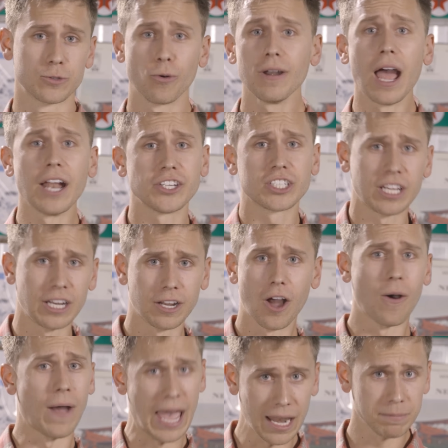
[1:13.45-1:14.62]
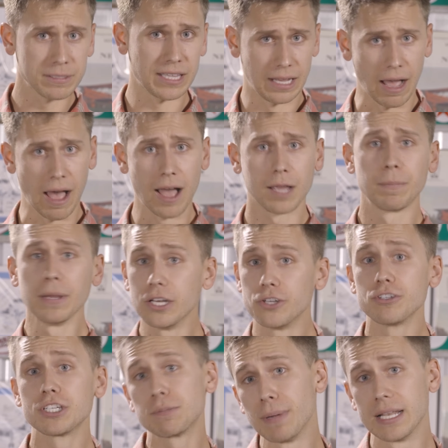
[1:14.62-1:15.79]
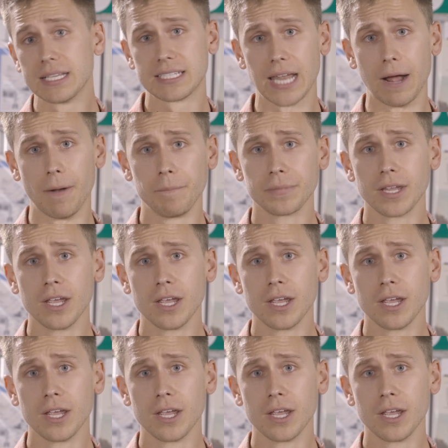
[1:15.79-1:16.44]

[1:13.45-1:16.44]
We're not just going to go head up to the cockpit and do spins now.